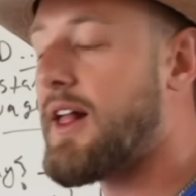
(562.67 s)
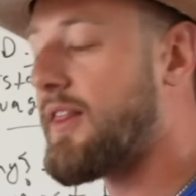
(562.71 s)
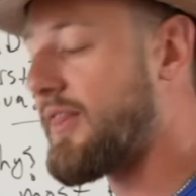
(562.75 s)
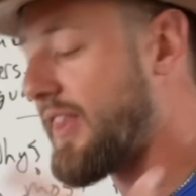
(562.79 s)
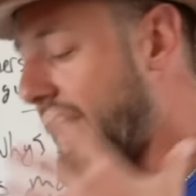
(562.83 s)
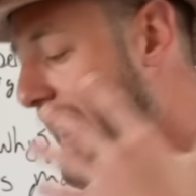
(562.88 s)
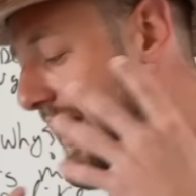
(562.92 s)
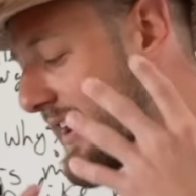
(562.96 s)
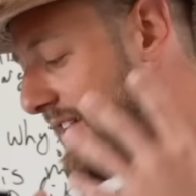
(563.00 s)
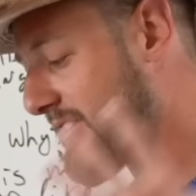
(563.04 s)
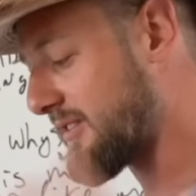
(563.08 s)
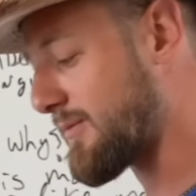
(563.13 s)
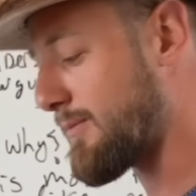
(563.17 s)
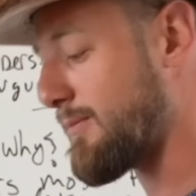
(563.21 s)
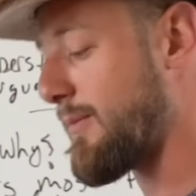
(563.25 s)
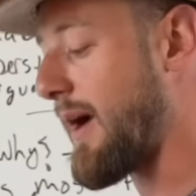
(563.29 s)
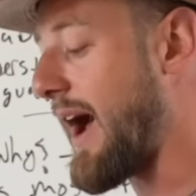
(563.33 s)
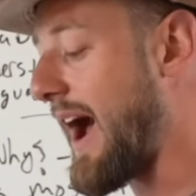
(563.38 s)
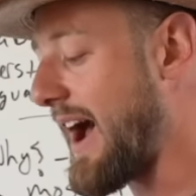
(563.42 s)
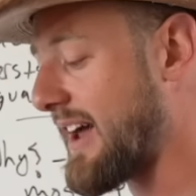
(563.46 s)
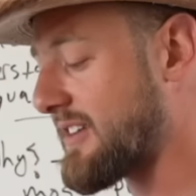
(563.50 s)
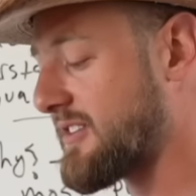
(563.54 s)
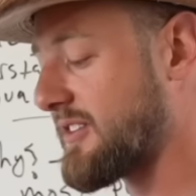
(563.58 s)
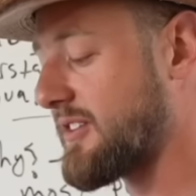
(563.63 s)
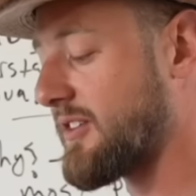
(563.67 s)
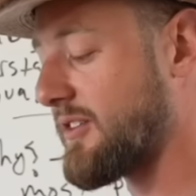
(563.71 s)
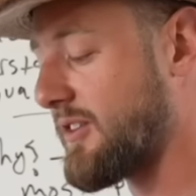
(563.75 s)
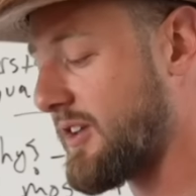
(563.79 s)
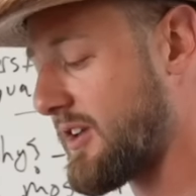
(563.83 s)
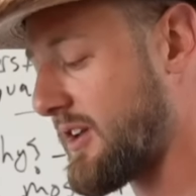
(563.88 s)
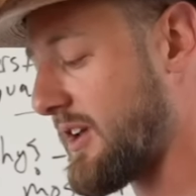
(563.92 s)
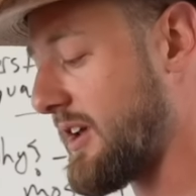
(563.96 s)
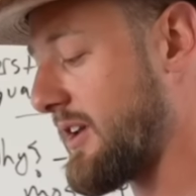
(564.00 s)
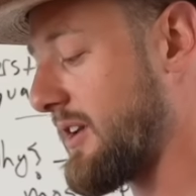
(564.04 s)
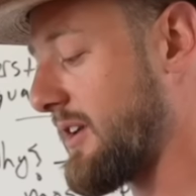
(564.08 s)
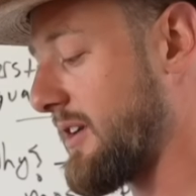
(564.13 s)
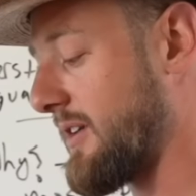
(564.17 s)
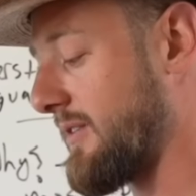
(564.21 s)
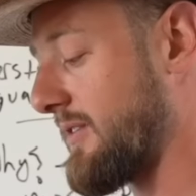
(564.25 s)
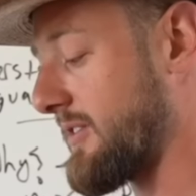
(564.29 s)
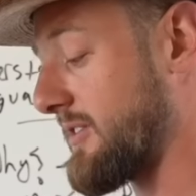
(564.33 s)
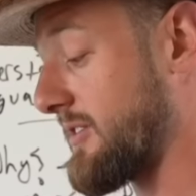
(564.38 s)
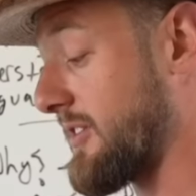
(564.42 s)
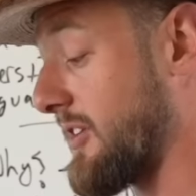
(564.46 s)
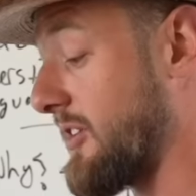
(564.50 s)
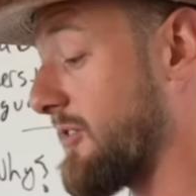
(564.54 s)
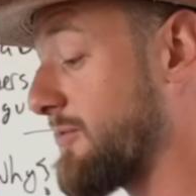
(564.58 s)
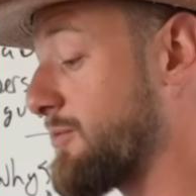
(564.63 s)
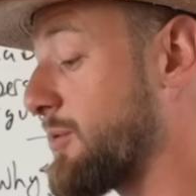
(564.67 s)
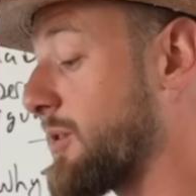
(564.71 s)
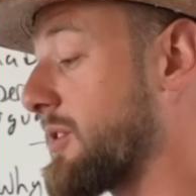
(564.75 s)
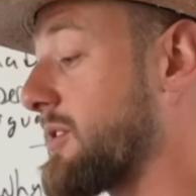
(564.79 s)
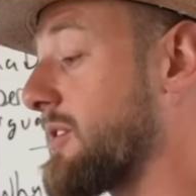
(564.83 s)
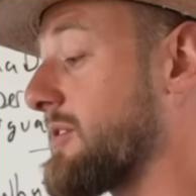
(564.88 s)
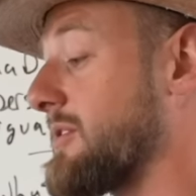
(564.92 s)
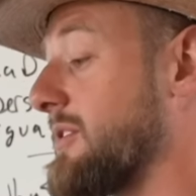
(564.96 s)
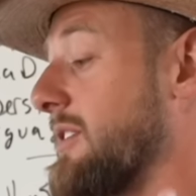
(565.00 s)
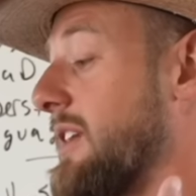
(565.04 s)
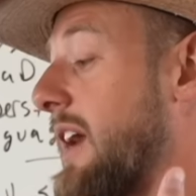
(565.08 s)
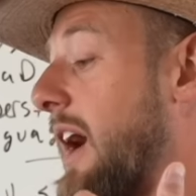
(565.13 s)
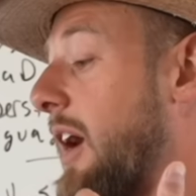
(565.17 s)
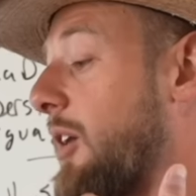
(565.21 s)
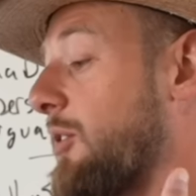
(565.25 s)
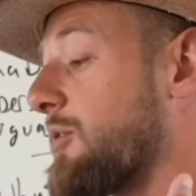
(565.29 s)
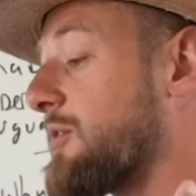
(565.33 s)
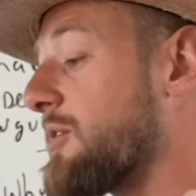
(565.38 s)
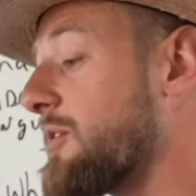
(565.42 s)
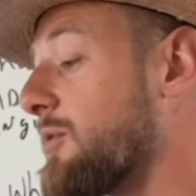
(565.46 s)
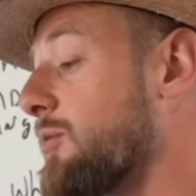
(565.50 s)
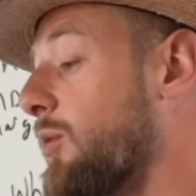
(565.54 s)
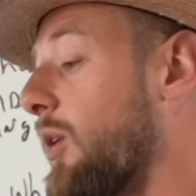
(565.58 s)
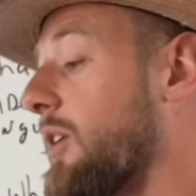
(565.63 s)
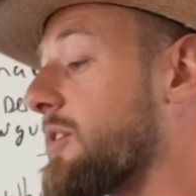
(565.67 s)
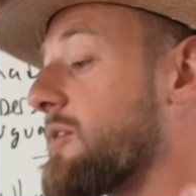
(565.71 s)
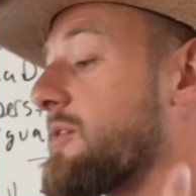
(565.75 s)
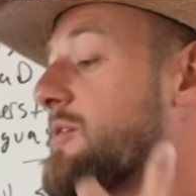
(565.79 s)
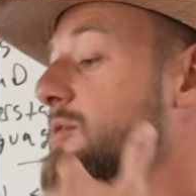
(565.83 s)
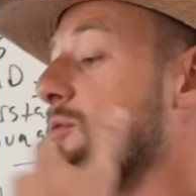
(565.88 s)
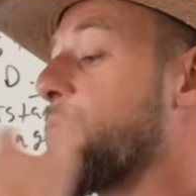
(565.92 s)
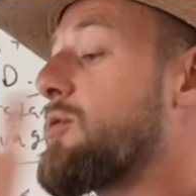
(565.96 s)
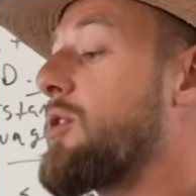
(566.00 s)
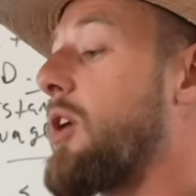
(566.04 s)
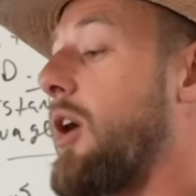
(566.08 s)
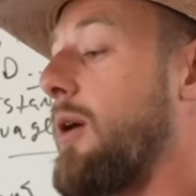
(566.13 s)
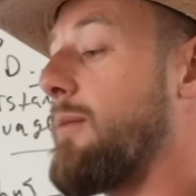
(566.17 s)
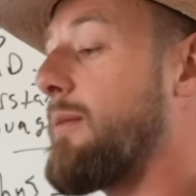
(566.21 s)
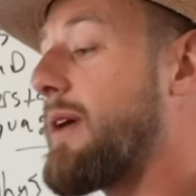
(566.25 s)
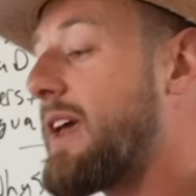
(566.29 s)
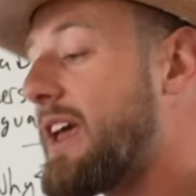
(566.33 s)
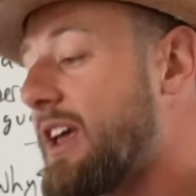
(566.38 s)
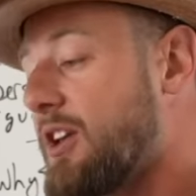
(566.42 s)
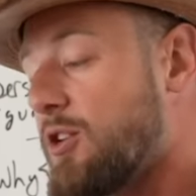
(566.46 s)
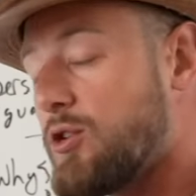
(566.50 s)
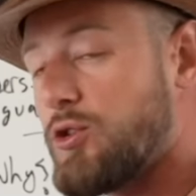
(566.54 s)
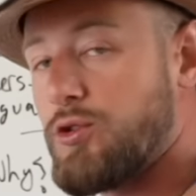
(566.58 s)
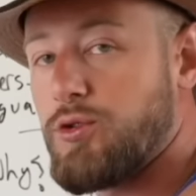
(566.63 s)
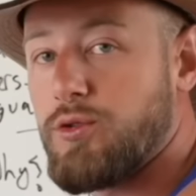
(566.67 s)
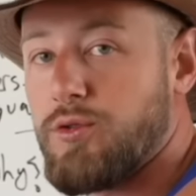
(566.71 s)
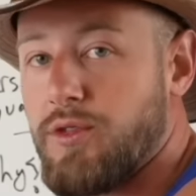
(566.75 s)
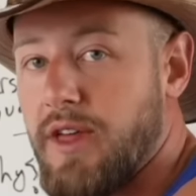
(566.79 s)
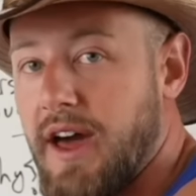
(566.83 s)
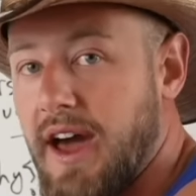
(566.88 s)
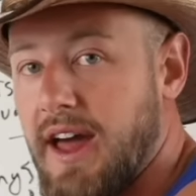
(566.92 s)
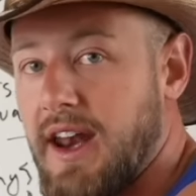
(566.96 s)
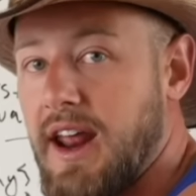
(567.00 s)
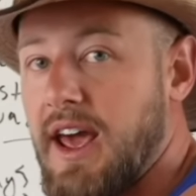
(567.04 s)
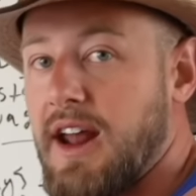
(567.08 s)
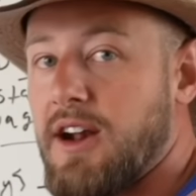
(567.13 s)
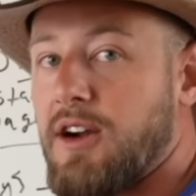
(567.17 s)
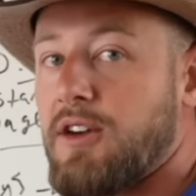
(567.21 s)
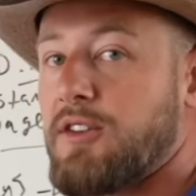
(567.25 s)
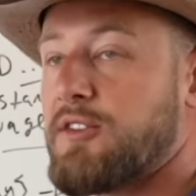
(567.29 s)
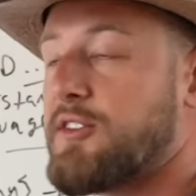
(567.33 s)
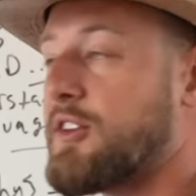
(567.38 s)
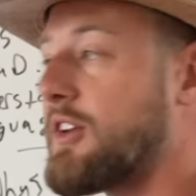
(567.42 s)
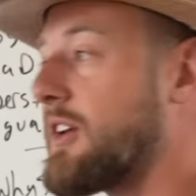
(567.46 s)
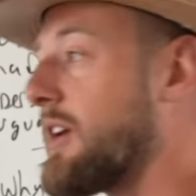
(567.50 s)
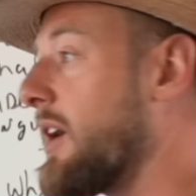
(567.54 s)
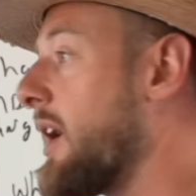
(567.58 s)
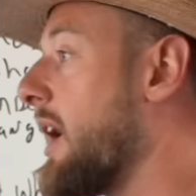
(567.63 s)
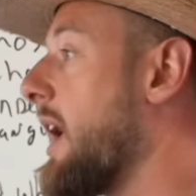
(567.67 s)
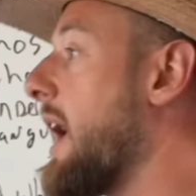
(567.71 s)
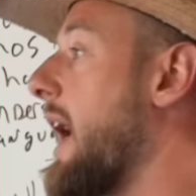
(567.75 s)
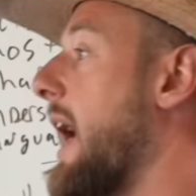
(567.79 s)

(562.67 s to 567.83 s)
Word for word: that is masculine in and of itself because now she wants to come into that energy